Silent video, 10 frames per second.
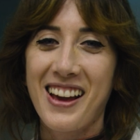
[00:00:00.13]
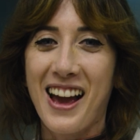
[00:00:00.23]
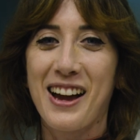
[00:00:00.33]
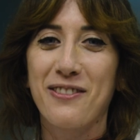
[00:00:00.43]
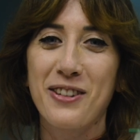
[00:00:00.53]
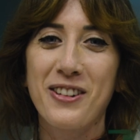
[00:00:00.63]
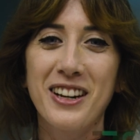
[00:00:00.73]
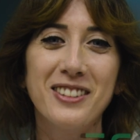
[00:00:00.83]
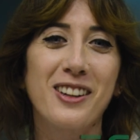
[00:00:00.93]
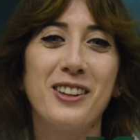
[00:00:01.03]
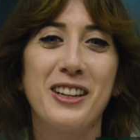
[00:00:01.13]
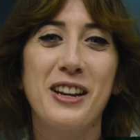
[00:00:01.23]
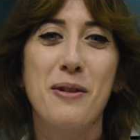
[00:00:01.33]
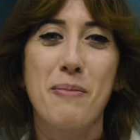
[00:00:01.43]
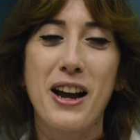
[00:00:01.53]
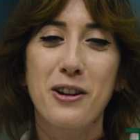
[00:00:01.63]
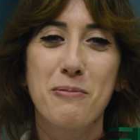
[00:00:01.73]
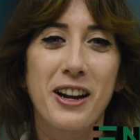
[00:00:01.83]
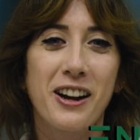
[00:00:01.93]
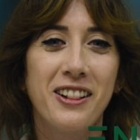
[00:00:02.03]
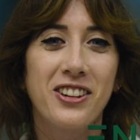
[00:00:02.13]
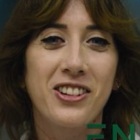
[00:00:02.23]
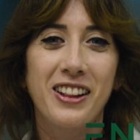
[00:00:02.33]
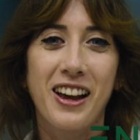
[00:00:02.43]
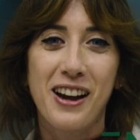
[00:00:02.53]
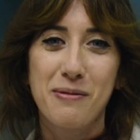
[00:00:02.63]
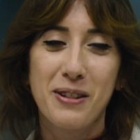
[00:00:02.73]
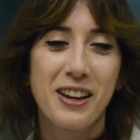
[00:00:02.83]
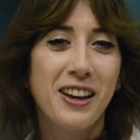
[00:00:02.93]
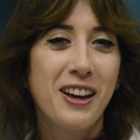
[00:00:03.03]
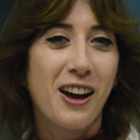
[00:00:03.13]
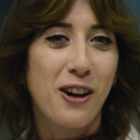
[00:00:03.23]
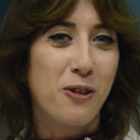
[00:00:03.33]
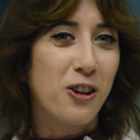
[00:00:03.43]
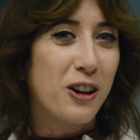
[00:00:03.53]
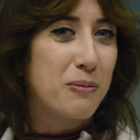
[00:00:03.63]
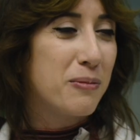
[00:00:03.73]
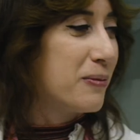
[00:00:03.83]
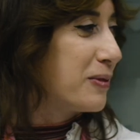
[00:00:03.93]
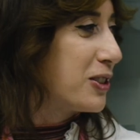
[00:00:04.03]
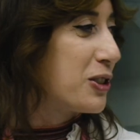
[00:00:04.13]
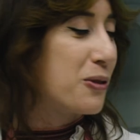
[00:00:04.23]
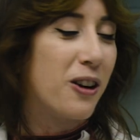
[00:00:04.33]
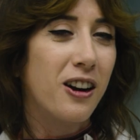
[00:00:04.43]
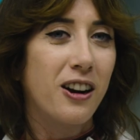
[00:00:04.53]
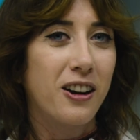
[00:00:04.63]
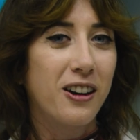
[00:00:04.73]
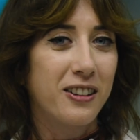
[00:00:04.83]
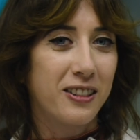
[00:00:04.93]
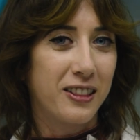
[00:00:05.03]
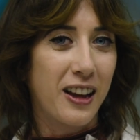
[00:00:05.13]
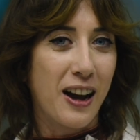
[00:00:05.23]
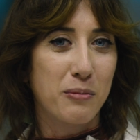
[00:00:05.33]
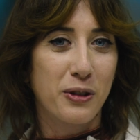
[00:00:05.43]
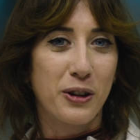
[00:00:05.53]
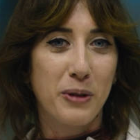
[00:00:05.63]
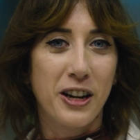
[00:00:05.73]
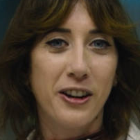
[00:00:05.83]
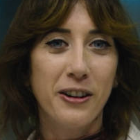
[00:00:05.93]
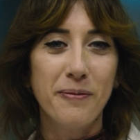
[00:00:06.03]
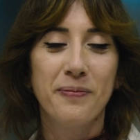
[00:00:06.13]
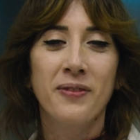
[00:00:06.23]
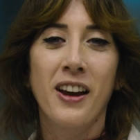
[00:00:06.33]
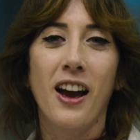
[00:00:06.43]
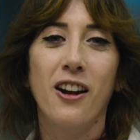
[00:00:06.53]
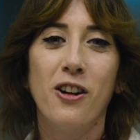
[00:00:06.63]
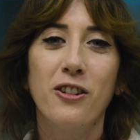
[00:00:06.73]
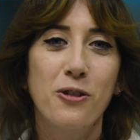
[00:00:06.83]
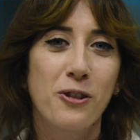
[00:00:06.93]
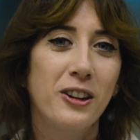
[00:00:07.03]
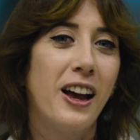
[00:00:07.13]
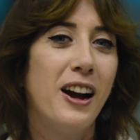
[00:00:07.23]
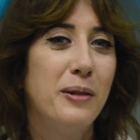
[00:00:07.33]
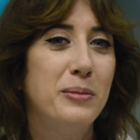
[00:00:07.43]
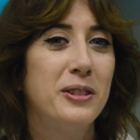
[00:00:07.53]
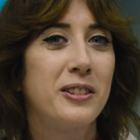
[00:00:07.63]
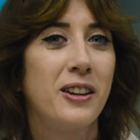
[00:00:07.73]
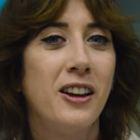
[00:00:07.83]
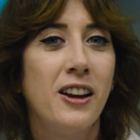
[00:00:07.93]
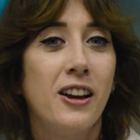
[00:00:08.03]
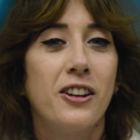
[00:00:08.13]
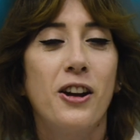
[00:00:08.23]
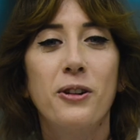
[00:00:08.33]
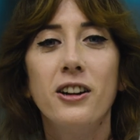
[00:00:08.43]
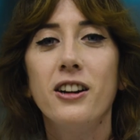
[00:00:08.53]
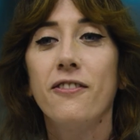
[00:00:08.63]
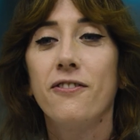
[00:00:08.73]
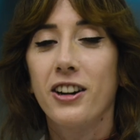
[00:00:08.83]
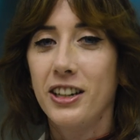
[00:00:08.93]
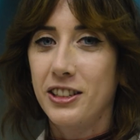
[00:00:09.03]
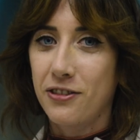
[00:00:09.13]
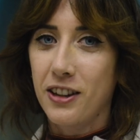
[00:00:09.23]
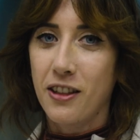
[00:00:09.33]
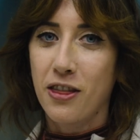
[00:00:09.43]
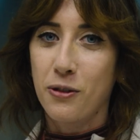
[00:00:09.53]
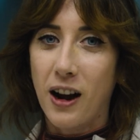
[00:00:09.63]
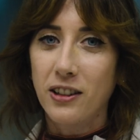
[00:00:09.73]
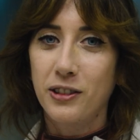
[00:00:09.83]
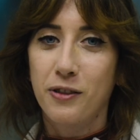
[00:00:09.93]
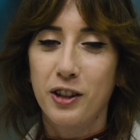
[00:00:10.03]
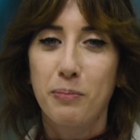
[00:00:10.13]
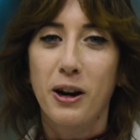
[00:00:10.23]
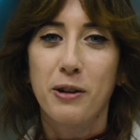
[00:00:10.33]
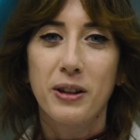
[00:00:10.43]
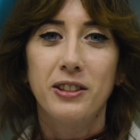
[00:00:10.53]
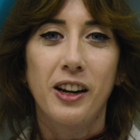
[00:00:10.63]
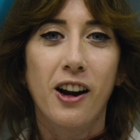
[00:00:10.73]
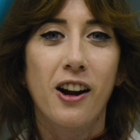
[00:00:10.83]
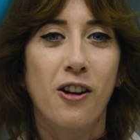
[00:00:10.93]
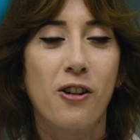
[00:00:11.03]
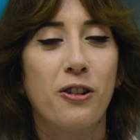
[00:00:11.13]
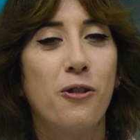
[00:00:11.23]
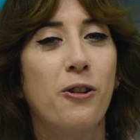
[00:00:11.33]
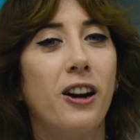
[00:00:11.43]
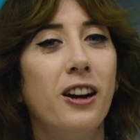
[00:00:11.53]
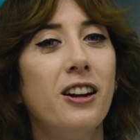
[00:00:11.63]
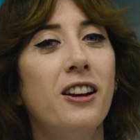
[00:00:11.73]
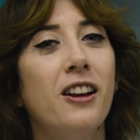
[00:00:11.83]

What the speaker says: Hey everyone, it's Holly in the microbiology lab. Welcome to our lab room here at Encore Labs. Now we're very different than the rest of the departments here at Encore.